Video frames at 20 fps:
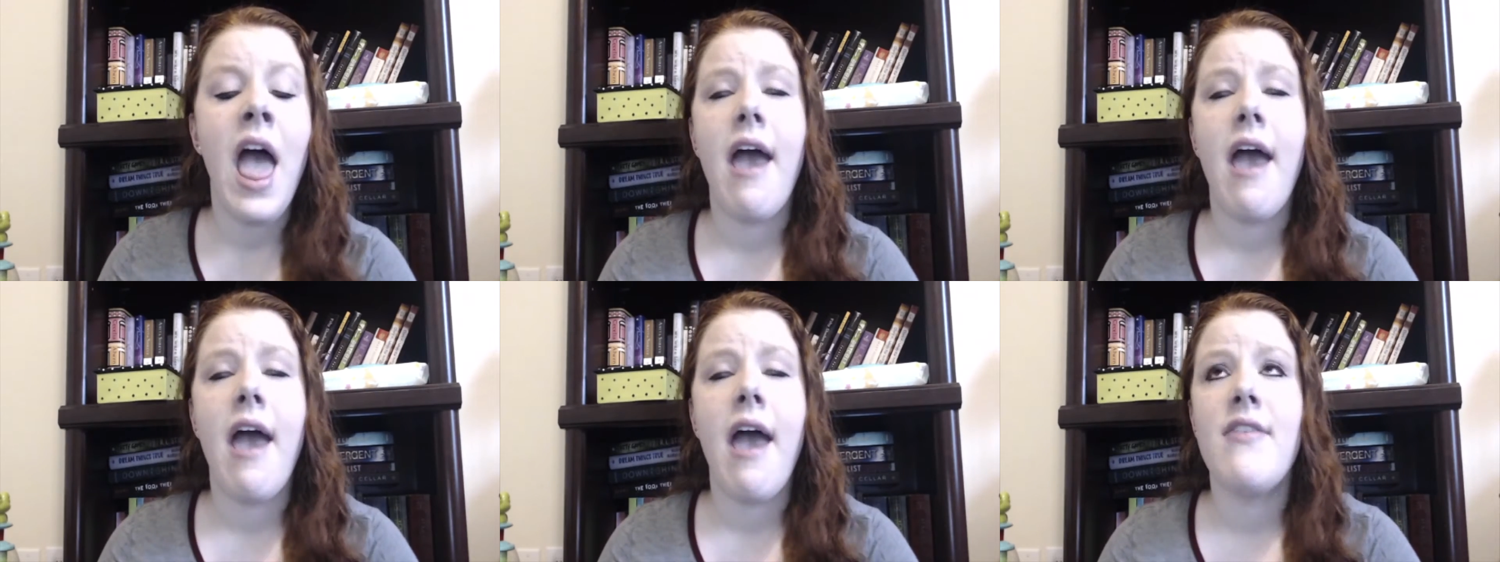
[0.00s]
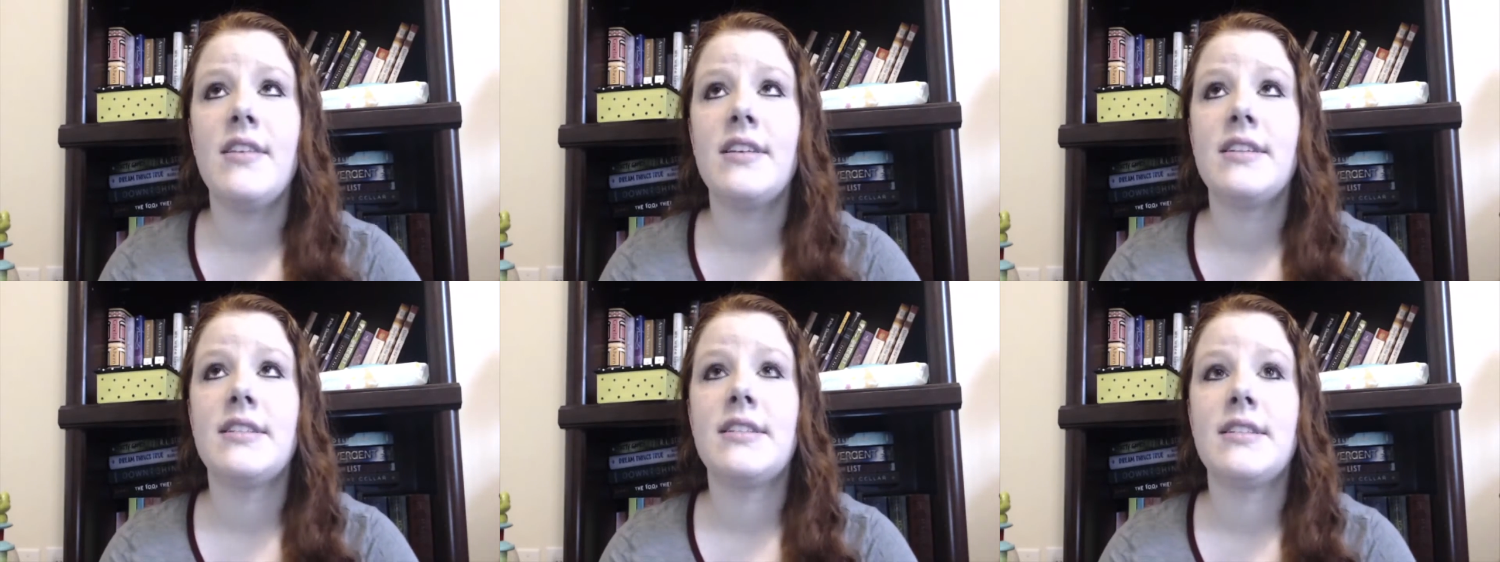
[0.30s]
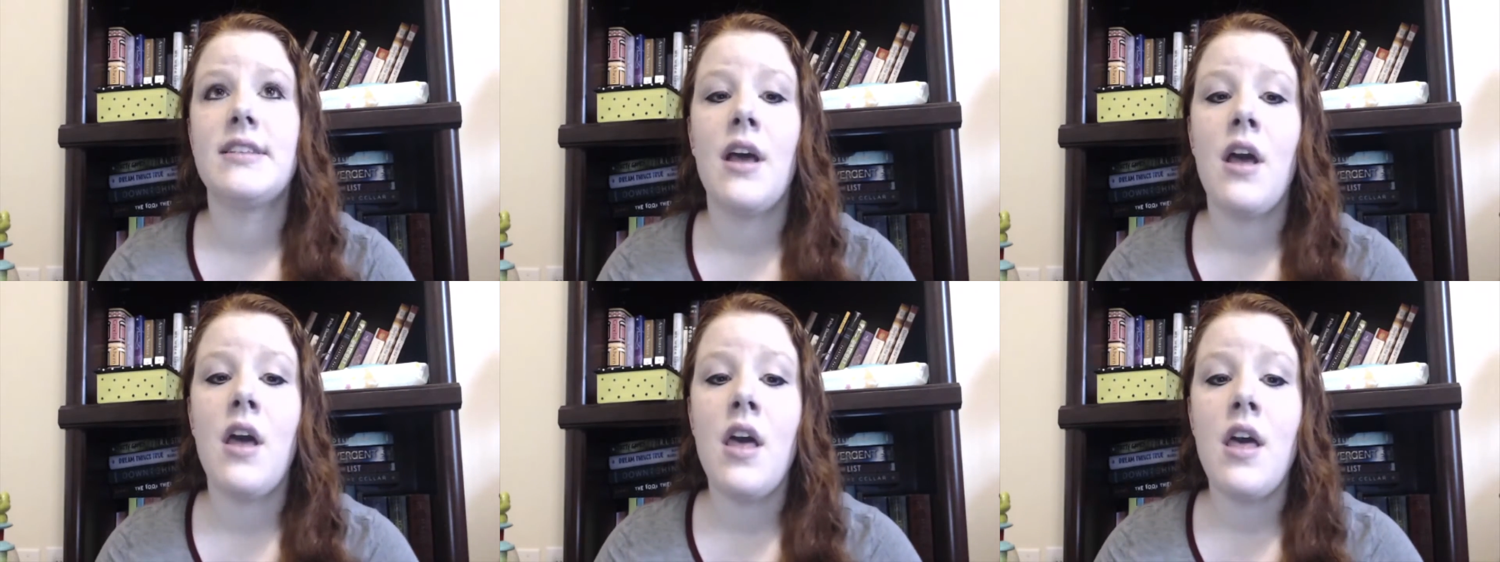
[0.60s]
And
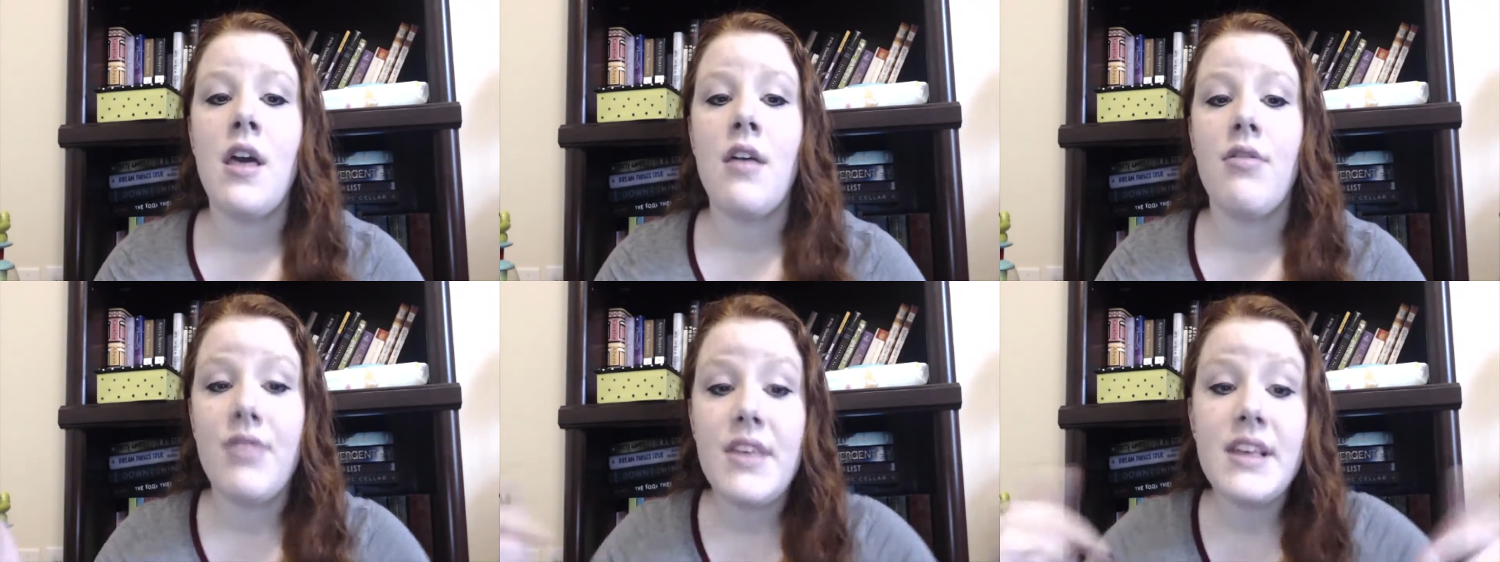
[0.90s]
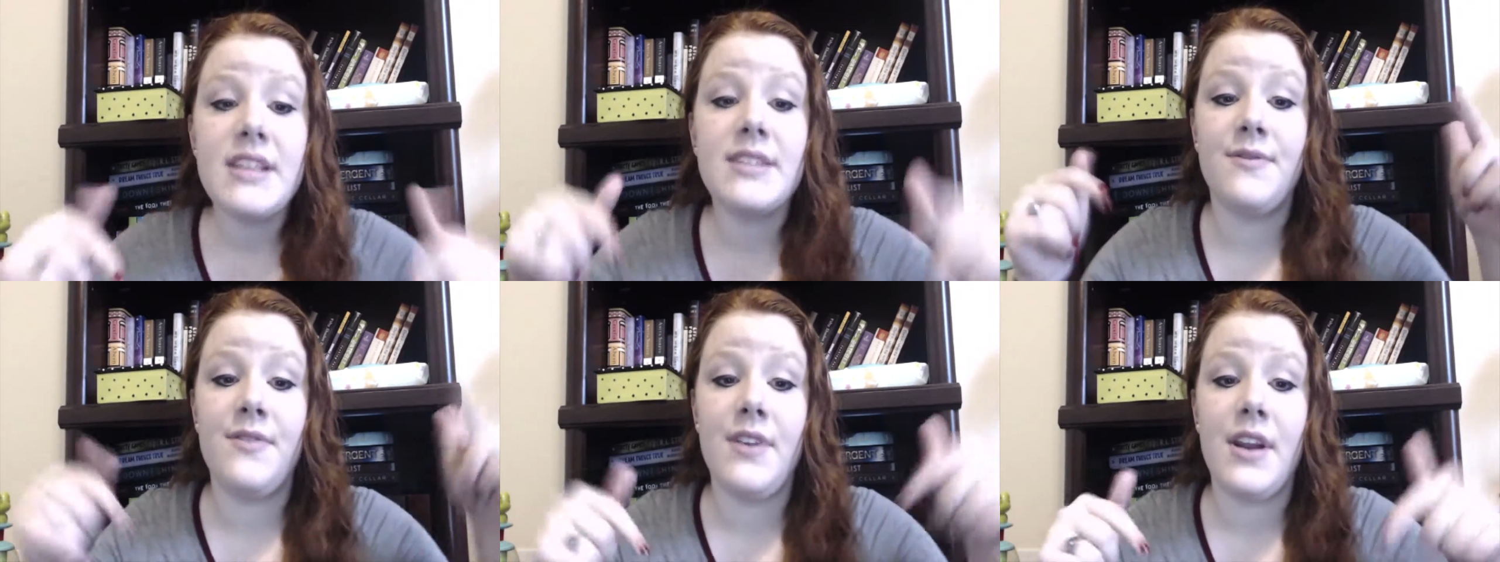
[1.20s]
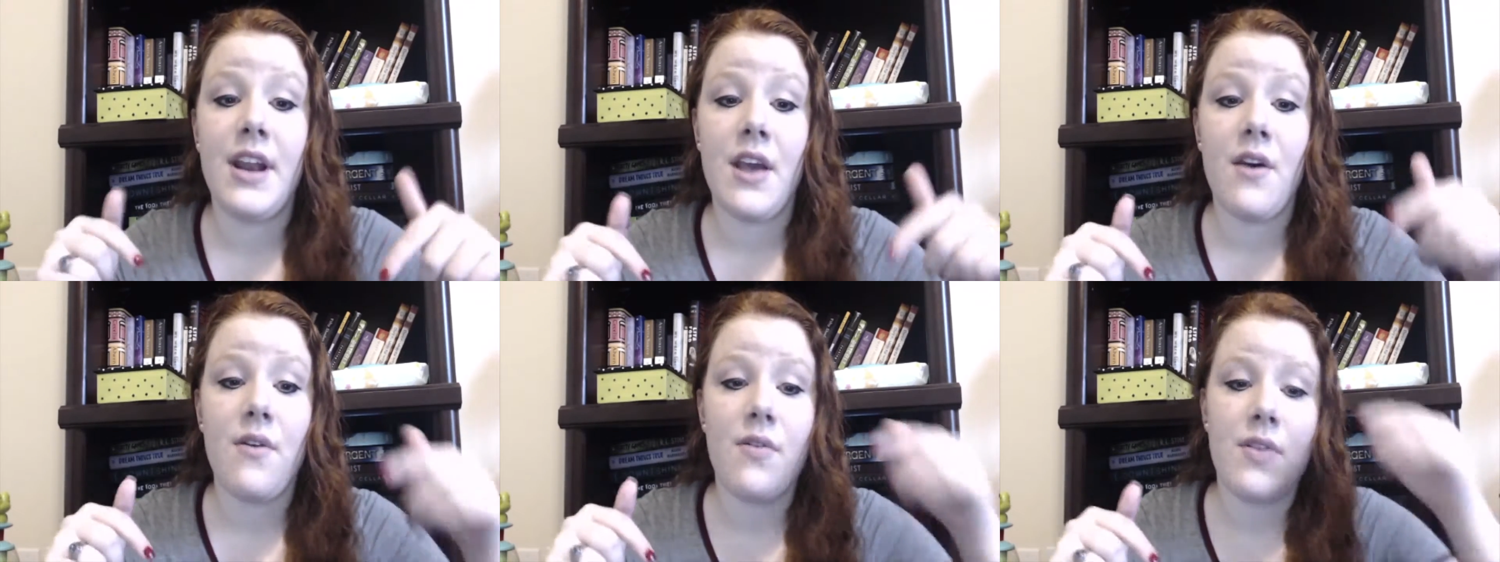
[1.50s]
this
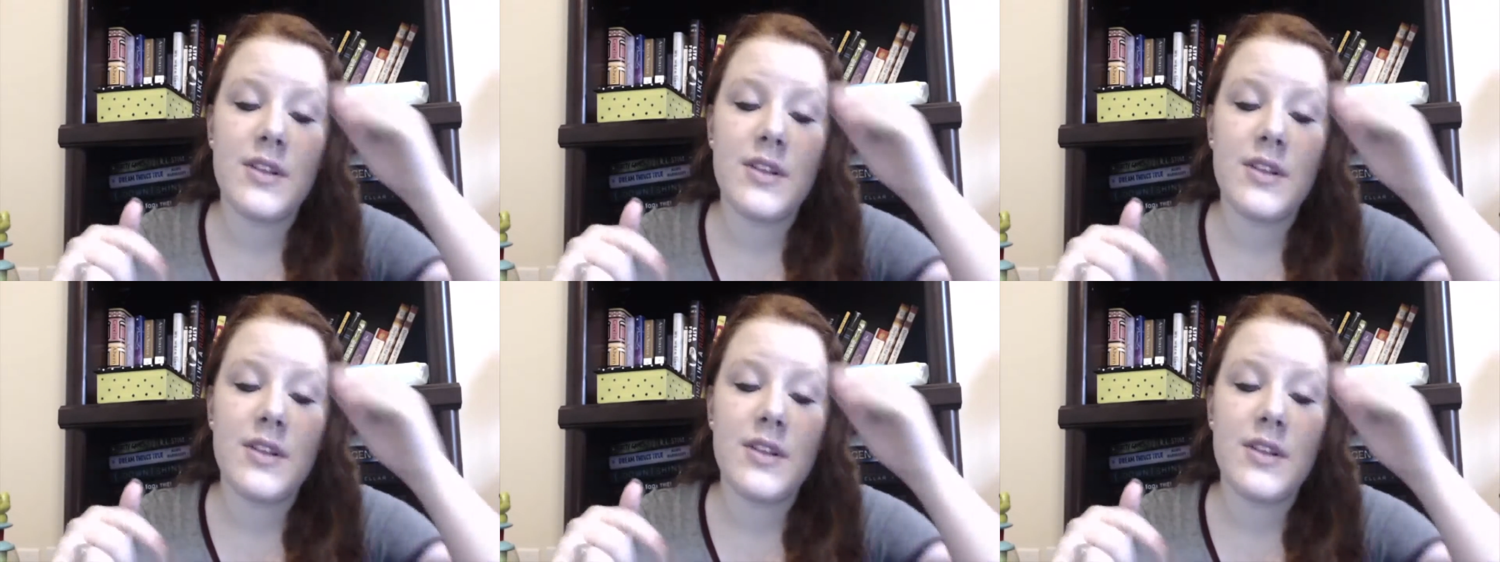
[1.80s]
video,